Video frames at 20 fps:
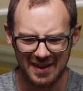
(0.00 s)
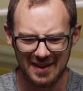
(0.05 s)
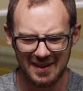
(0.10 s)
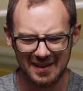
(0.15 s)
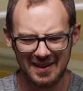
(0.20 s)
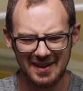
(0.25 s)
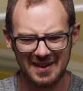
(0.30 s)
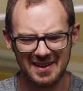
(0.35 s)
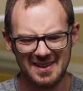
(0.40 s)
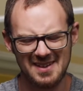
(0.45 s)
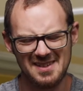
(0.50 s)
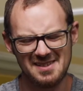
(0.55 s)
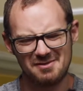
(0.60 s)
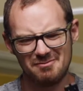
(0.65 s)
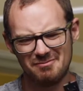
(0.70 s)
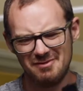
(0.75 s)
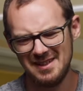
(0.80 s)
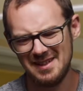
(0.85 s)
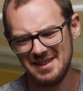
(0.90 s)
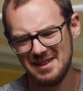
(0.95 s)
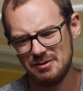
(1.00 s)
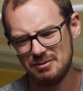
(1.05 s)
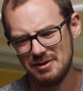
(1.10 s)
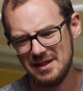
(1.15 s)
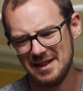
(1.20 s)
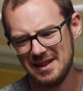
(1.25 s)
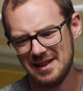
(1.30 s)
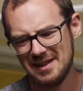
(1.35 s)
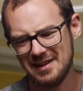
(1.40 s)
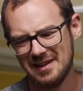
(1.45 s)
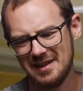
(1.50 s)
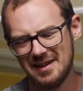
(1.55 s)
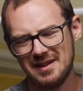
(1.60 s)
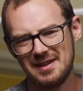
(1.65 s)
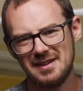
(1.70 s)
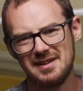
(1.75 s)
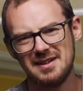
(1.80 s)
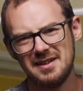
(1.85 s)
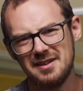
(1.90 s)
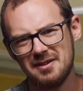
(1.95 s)
Like, it's really, really,
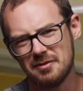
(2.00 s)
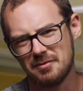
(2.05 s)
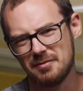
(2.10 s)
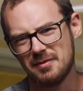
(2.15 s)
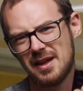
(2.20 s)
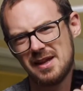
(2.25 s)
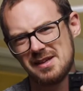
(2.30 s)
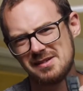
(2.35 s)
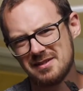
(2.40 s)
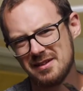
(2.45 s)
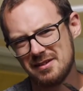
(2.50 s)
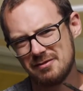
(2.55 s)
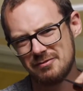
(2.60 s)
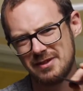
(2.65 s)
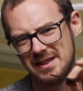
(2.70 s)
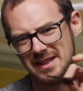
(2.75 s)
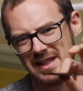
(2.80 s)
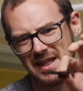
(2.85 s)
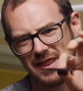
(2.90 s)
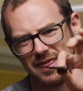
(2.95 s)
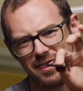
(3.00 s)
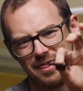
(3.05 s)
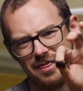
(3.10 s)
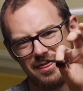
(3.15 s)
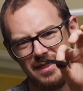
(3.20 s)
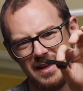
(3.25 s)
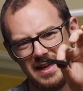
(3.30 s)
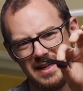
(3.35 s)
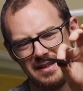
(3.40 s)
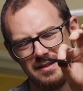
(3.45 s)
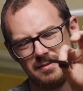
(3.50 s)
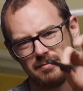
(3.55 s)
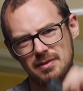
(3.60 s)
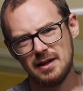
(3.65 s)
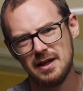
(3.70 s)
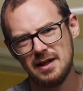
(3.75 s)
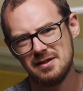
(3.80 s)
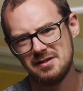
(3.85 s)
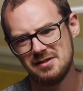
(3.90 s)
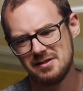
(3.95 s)
like, you know, it's like really thin
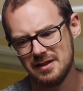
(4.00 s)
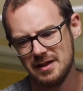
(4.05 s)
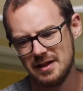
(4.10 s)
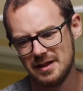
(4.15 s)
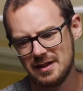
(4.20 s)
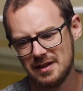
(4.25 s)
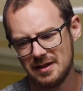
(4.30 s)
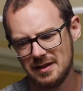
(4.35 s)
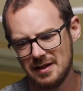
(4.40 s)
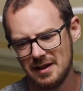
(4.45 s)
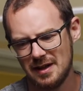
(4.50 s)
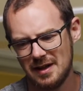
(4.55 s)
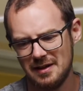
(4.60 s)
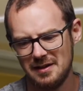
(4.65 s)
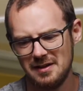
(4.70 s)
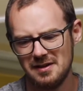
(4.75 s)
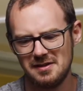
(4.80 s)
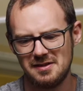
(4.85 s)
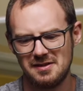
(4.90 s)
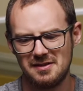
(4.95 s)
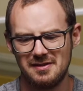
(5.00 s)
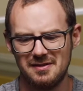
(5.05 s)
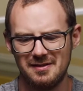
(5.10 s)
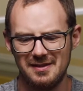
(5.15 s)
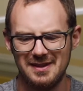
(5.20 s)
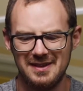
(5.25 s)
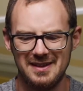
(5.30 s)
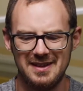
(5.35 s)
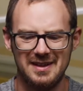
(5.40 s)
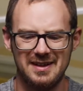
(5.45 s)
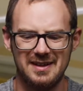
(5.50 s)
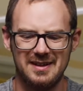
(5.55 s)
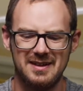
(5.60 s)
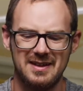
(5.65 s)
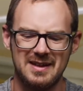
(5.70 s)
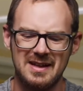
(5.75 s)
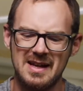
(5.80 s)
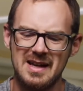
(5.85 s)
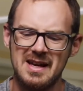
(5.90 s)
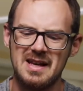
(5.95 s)
plastic. And it's, yeah,
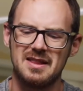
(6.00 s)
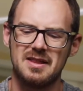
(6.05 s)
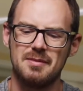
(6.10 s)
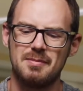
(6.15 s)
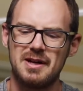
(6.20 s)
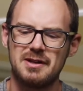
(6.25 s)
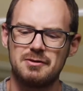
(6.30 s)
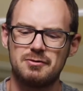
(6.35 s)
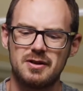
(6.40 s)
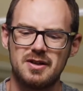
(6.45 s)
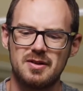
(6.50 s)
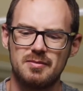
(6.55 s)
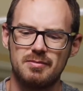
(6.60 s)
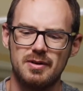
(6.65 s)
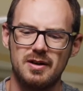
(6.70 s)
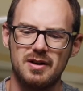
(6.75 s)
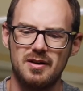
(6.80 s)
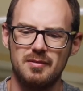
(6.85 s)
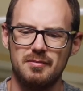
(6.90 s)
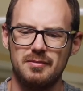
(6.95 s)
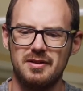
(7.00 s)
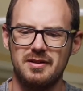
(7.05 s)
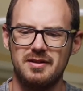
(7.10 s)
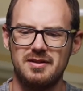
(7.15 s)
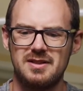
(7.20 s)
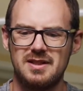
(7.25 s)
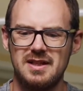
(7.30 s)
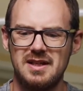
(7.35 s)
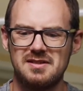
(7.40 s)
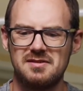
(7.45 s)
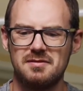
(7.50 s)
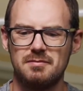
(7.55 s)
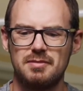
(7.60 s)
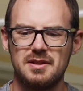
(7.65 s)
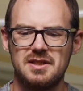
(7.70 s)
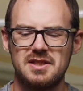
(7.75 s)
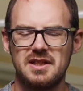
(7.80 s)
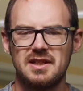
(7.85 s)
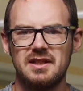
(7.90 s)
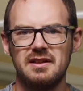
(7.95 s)
the battery compartment isn't
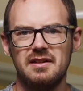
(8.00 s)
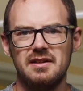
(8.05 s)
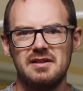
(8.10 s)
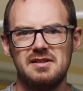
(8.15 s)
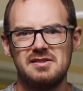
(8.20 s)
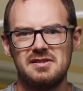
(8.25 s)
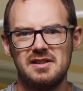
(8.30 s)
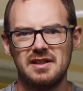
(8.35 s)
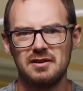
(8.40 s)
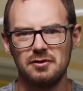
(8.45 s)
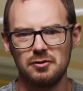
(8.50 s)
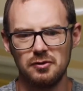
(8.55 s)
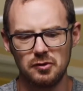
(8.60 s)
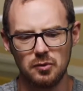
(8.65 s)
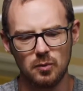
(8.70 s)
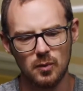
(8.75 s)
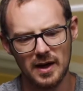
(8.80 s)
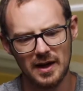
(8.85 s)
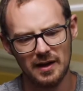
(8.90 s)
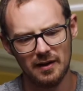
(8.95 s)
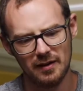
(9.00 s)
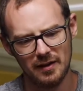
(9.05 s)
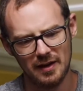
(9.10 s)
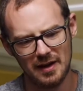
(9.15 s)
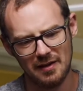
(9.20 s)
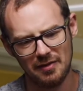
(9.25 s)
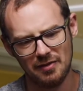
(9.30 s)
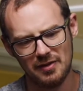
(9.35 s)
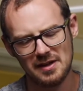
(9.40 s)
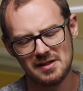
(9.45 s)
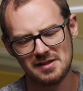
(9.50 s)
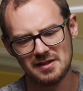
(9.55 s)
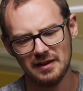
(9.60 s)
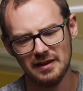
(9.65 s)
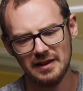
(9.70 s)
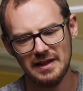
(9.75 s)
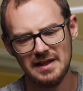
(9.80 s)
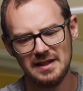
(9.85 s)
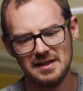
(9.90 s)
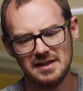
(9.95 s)
particularly sealed well, and this
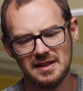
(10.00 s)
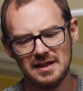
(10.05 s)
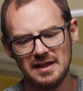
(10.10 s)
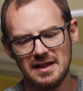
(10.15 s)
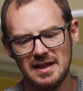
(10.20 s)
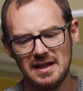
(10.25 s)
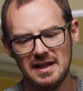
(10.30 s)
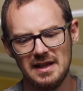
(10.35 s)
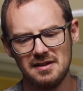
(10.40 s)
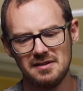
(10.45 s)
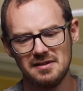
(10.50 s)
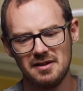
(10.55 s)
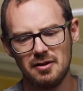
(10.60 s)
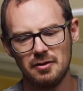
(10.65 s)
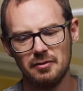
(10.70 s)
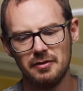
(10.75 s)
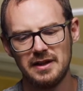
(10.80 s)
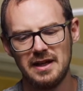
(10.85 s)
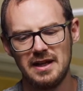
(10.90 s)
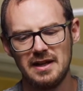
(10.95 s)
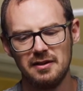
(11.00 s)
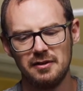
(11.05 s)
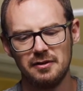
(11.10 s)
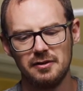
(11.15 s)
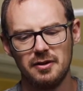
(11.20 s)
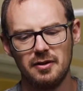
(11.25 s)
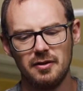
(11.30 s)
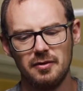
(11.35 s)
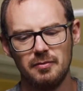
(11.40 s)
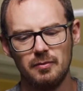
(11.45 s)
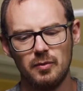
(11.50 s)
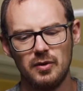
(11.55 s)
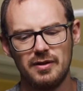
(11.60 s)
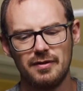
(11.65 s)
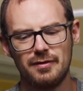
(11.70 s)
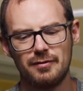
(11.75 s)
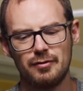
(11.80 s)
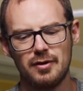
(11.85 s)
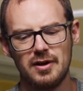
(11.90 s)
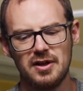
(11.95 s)
lid is only held on with
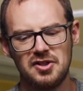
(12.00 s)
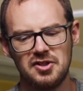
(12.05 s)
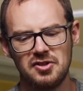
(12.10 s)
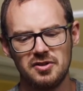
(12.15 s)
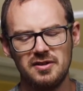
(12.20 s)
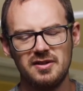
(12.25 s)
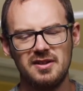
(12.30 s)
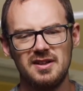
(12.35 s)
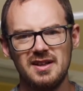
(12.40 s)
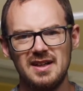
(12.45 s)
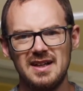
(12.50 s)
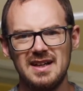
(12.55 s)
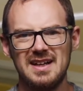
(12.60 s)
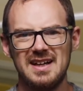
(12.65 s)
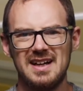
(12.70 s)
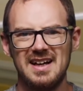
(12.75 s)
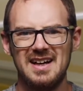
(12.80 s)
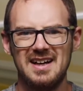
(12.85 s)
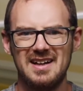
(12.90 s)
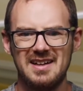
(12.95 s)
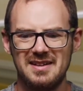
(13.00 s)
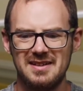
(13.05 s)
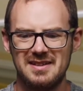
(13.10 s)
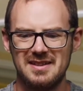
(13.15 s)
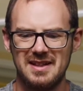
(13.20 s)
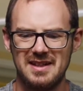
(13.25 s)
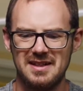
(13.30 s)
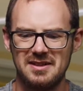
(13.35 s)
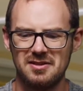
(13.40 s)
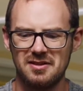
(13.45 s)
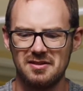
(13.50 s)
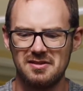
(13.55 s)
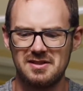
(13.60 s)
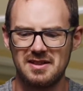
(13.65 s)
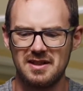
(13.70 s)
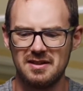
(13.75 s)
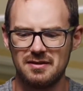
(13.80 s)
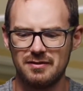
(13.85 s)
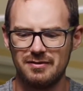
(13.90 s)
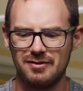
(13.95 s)
friction, and it does
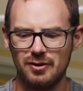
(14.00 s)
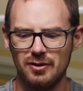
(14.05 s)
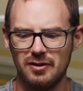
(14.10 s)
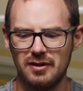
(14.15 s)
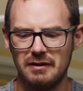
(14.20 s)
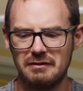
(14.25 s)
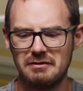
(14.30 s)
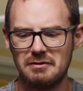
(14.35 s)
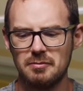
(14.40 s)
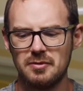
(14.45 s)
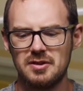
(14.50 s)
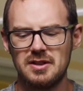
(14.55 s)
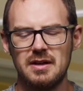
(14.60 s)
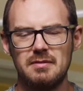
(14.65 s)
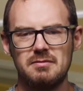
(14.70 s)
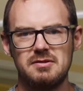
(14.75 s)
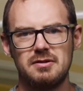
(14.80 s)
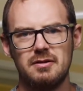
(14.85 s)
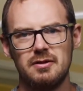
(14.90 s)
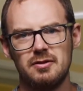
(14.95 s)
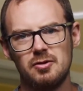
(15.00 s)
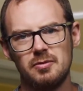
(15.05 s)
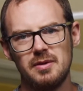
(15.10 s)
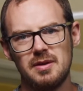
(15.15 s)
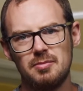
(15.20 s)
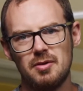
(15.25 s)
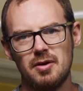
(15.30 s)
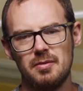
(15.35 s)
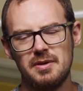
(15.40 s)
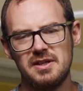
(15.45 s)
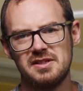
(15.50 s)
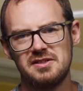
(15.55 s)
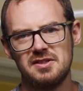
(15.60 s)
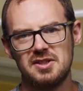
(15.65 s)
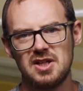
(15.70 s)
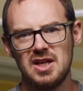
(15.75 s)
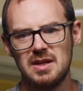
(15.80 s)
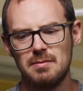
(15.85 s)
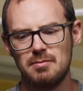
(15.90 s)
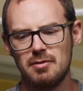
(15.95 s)
tend to fall off sometimes, so I normally put a piece of
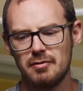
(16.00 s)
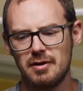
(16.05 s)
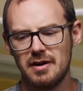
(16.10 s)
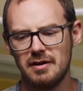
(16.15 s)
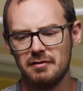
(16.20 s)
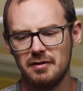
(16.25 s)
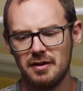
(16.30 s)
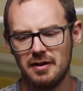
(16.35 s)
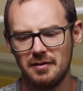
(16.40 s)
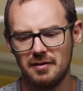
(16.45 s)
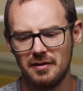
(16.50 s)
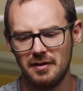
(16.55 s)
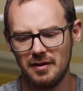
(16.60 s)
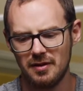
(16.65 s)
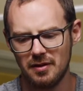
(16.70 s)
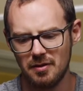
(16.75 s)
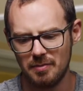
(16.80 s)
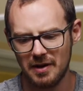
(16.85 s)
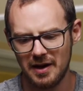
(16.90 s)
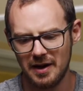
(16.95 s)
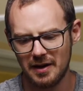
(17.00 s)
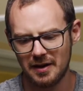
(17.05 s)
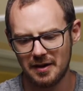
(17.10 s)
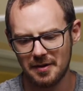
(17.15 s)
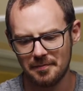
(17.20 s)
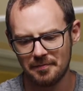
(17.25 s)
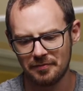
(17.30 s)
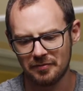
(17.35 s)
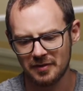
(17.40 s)
tape around the back.